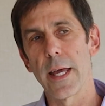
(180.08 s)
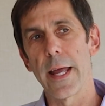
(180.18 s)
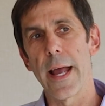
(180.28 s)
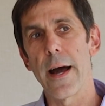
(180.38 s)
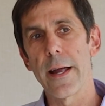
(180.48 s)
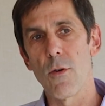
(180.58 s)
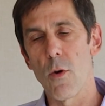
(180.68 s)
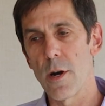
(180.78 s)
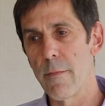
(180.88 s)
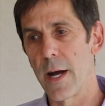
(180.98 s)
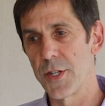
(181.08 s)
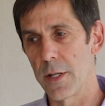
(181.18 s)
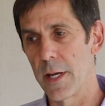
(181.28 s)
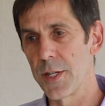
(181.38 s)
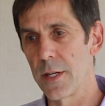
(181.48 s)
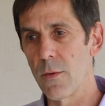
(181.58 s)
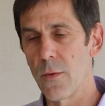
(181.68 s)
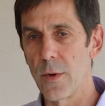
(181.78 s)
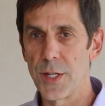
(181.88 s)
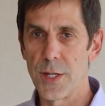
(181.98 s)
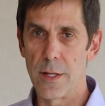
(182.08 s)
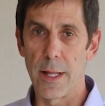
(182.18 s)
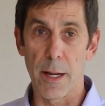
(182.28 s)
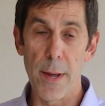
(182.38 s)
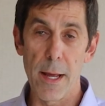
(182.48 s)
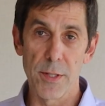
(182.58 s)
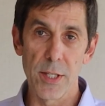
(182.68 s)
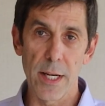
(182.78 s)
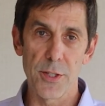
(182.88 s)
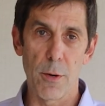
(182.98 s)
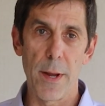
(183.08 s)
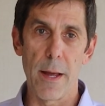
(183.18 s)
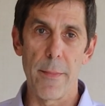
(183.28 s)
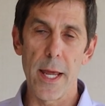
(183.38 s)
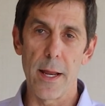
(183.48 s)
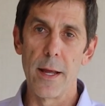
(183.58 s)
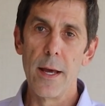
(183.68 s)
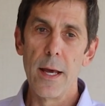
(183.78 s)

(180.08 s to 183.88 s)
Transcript: at a higher order modulation, which like PAM6 or PAM8,